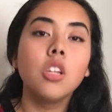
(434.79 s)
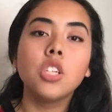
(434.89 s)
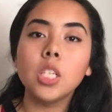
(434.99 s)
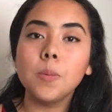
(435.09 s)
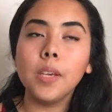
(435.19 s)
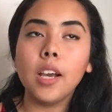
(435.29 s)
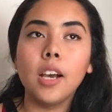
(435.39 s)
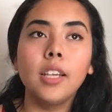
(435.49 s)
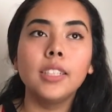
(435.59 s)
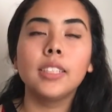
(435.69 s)
just
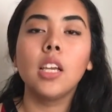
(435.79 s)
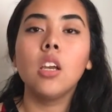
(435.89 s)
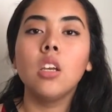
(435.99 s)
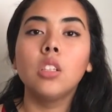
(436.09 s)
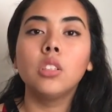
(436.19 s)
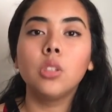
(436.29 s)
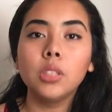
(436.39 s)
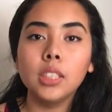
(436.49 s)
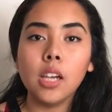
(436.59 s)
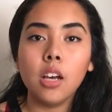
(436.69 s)
because
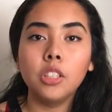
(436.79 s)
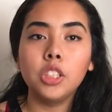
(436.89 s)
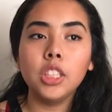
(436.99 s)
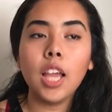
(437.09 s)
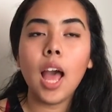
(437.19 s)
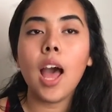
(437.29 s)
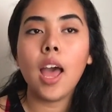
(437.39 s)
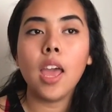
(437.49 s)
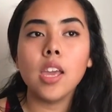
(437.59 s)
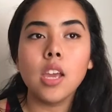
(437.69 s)
sociology
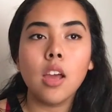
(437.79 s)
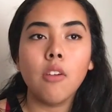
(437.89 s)
I